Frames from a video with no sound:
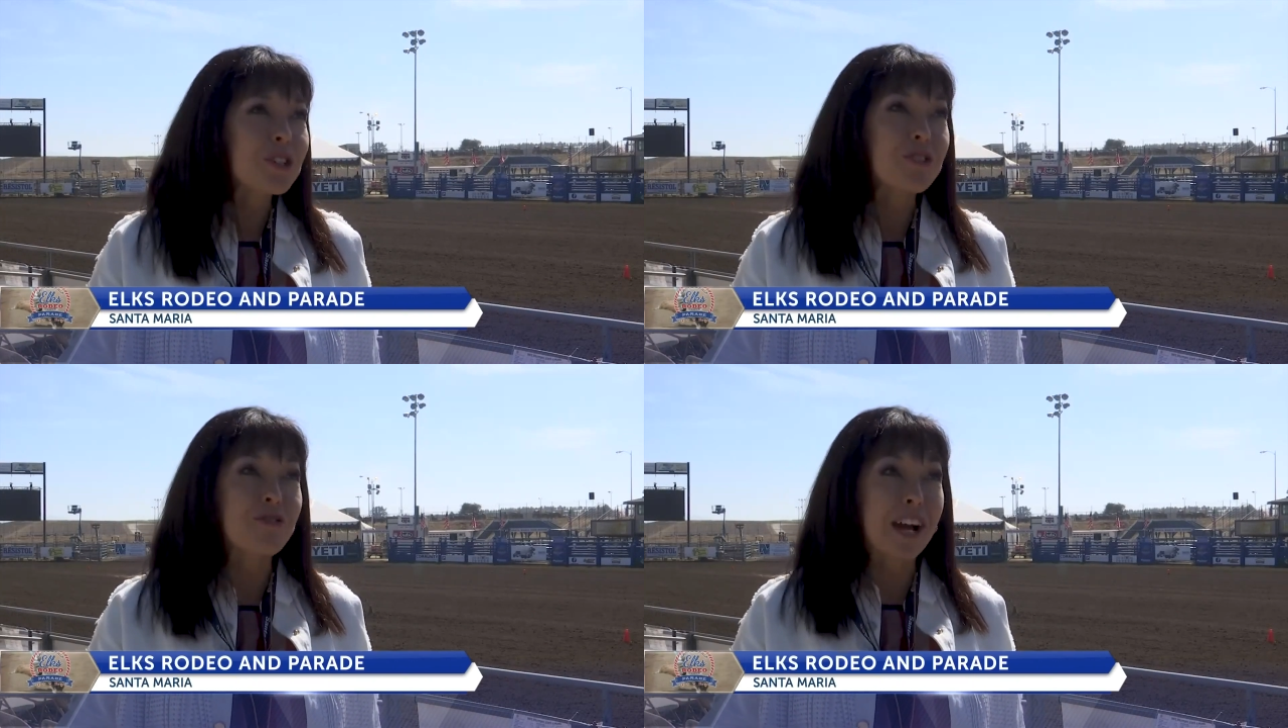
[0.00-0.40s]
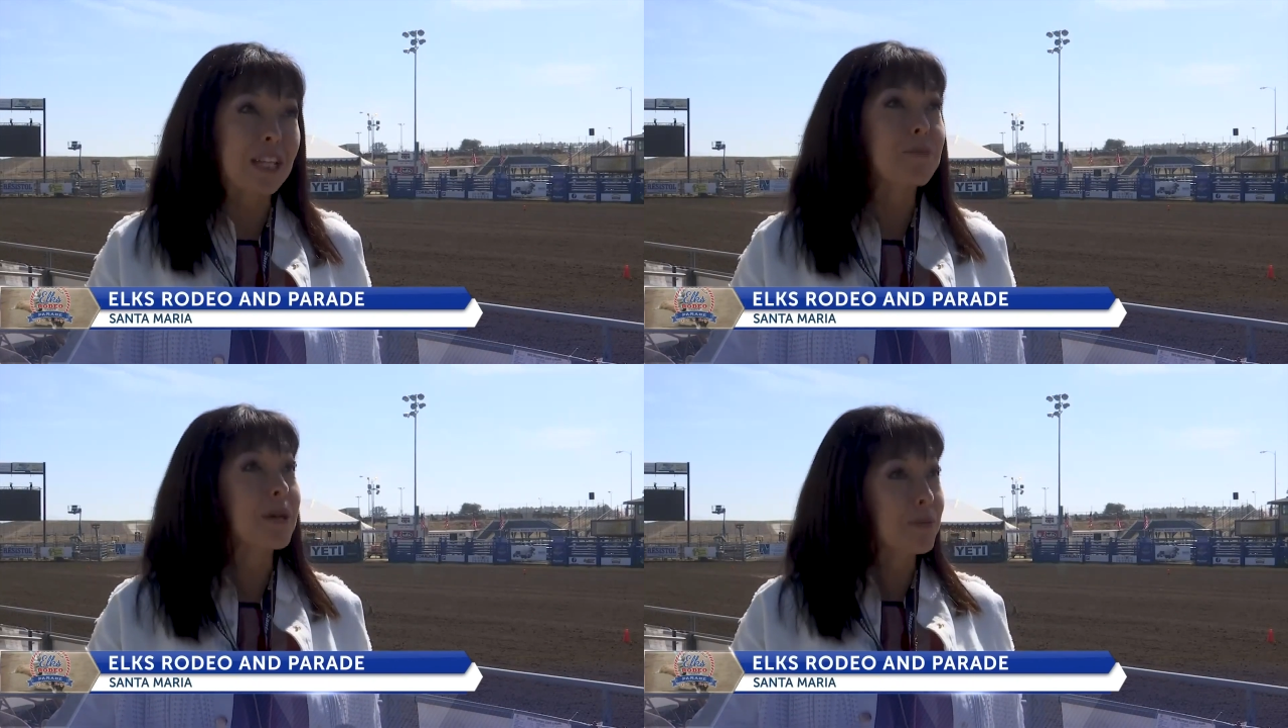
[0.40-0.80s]
to
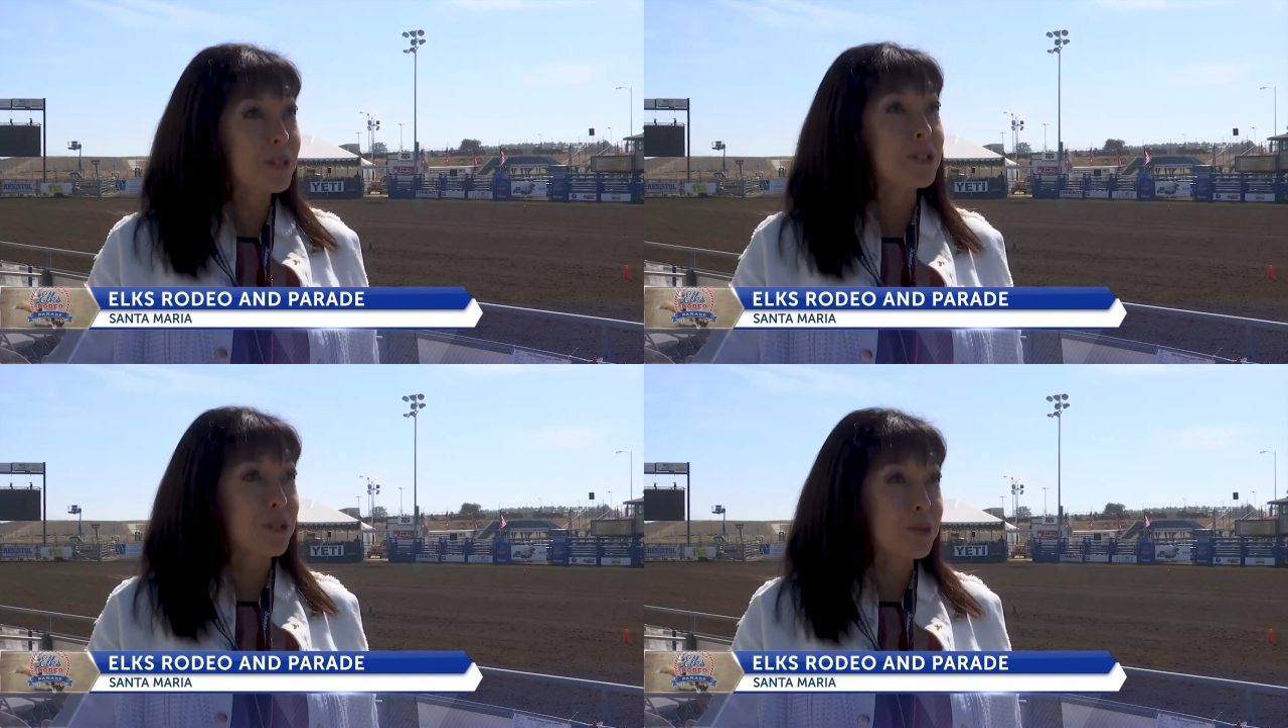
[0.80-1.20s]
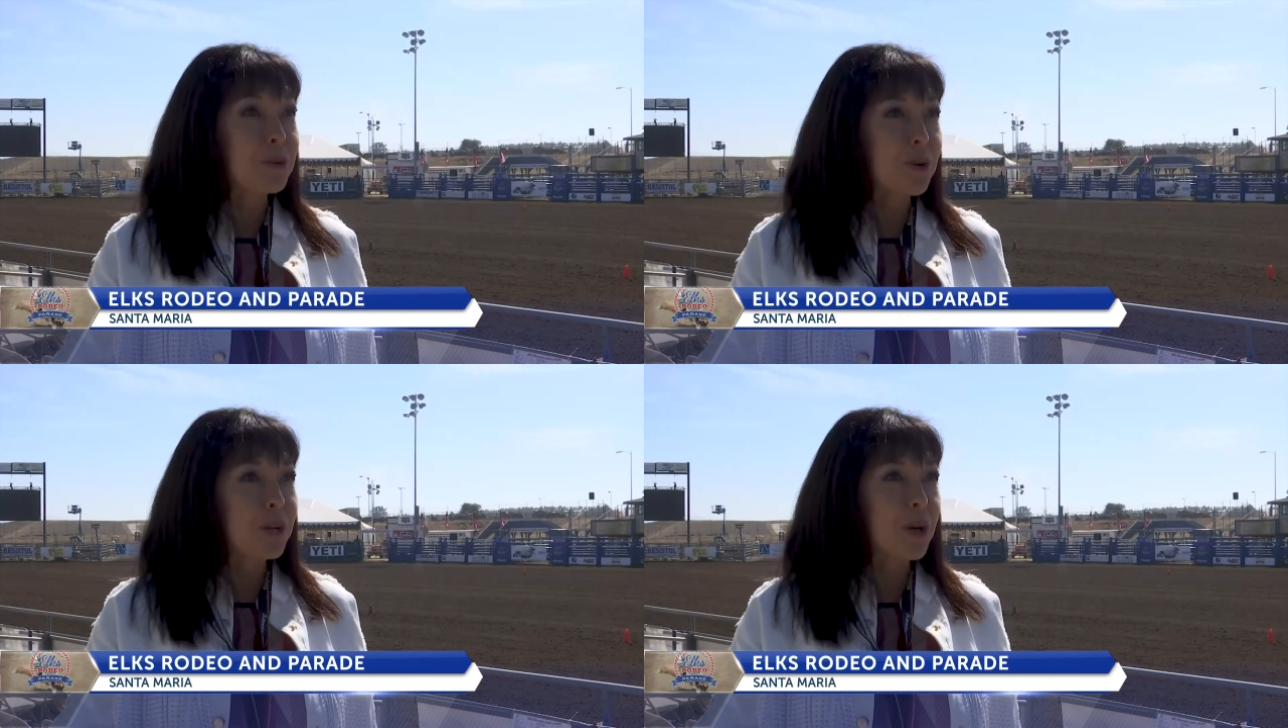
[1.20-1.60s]
finally be able to do
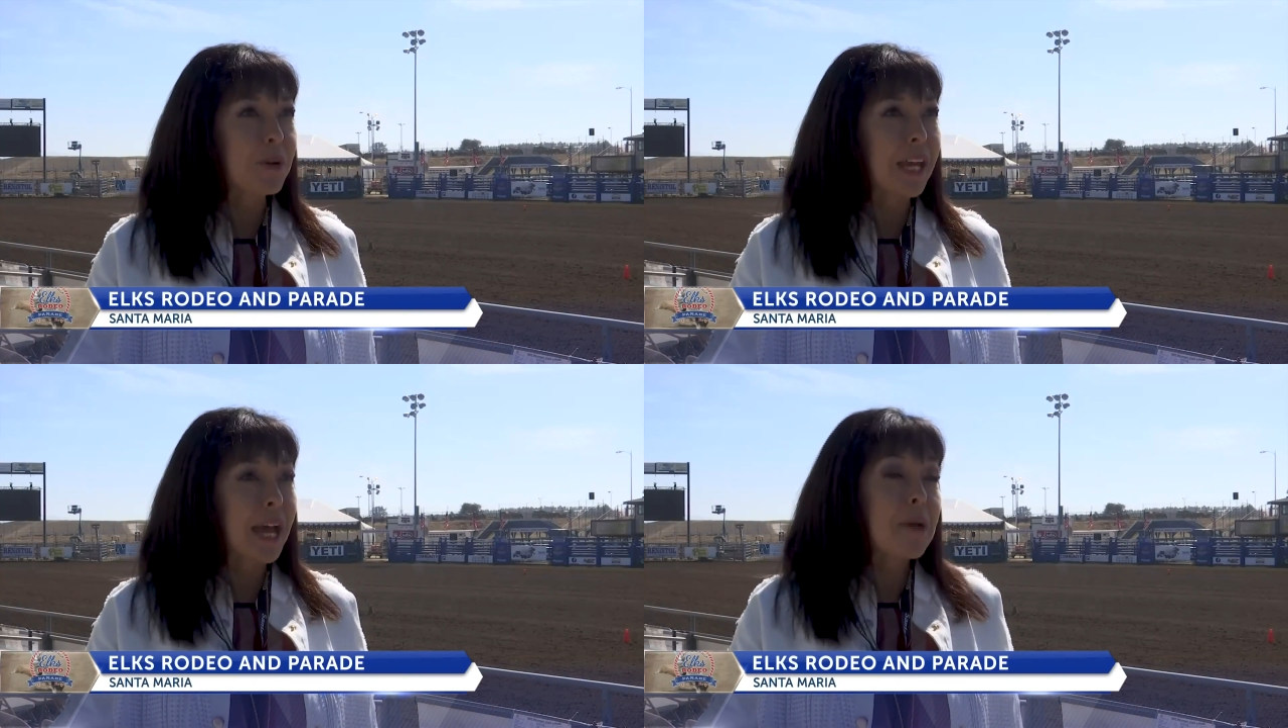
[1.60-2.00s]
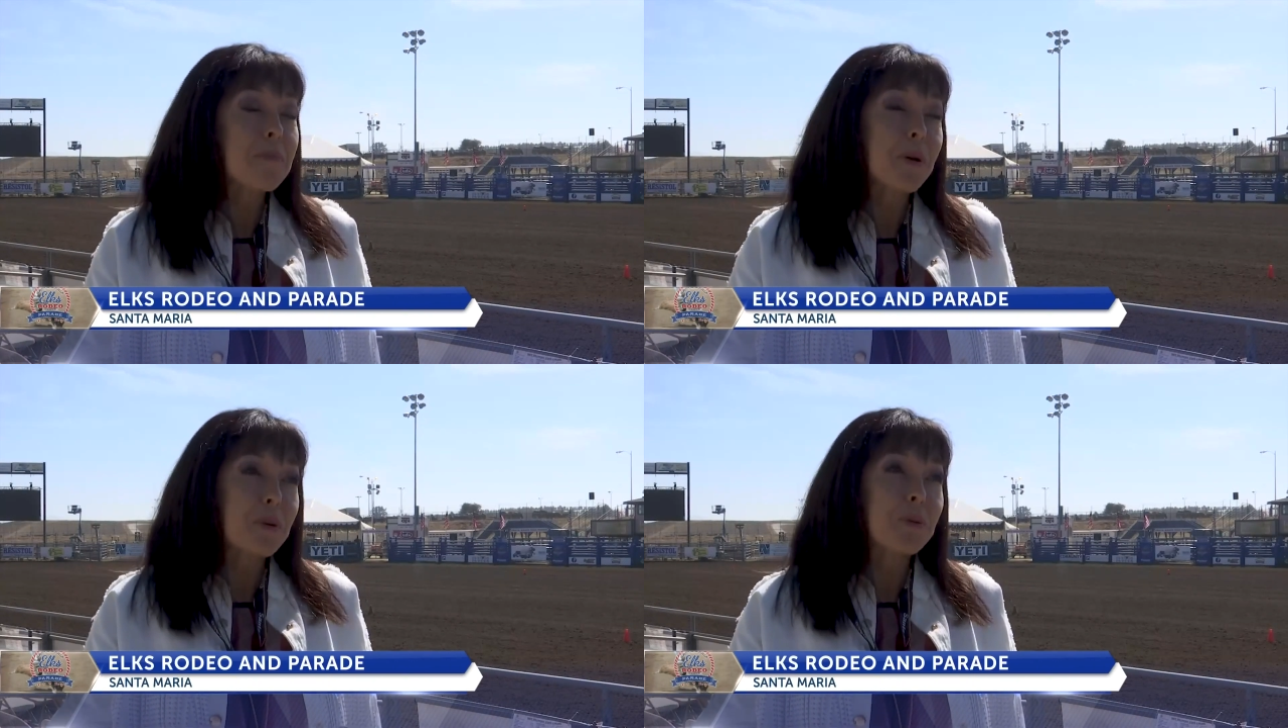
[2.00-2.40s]
rodeo again,
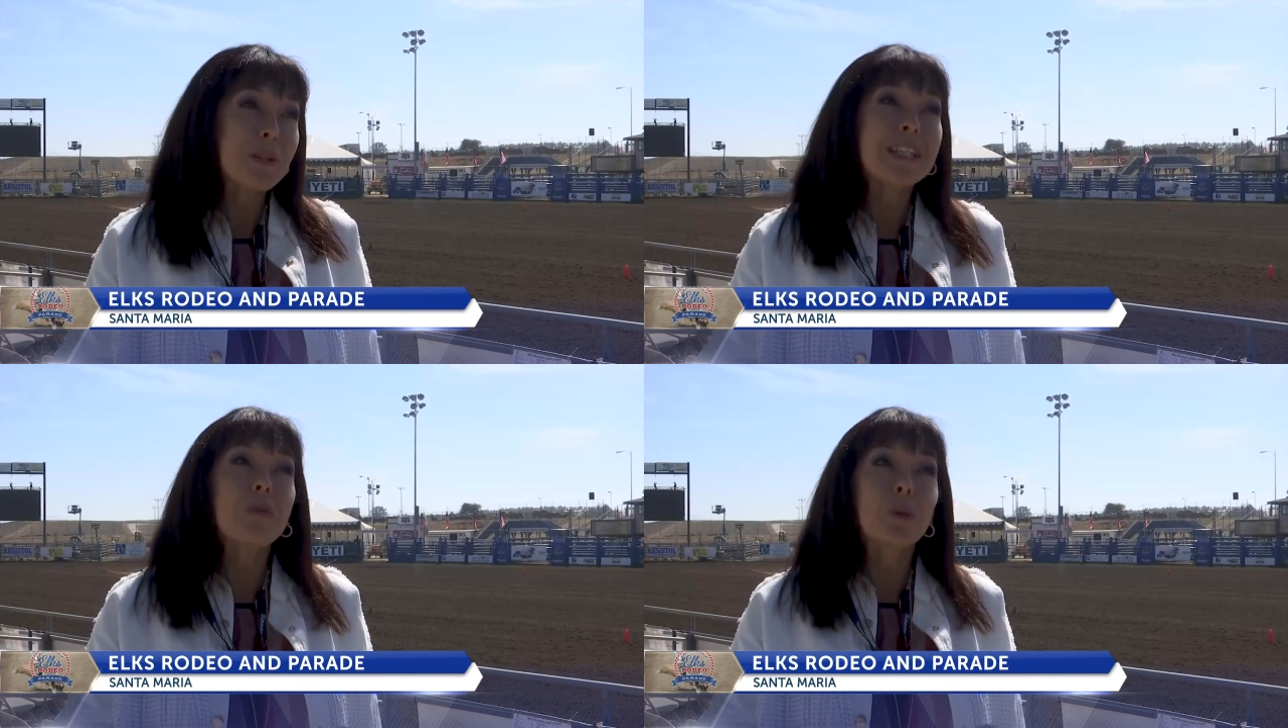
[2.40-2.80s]
but we really